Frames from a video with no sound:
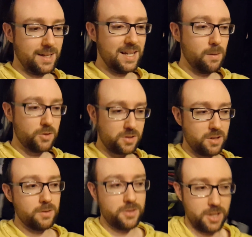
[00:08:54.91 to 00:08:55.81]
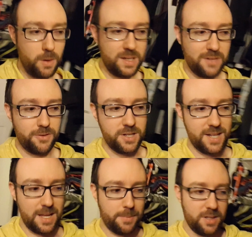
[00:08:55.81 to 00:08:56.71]
Again, I was going to go a different
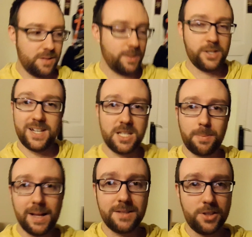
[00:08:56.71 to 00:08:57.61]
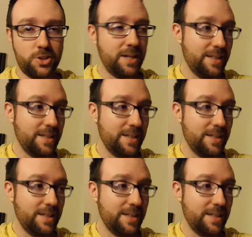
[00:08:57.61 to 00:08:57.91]
day, but I changed the plans.